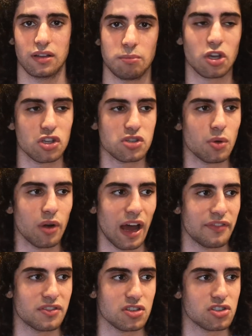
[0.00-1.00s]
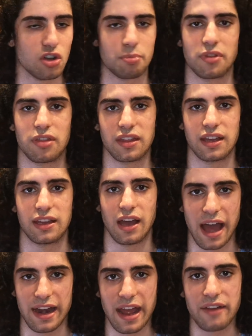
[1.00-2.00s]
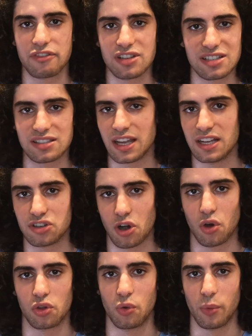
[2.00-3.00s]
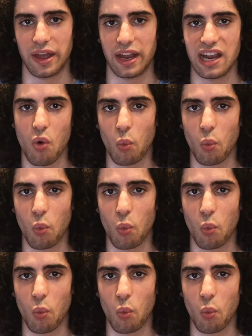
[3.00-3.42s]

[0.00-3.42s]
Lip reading: because you won't have to stop and think at every stage along the way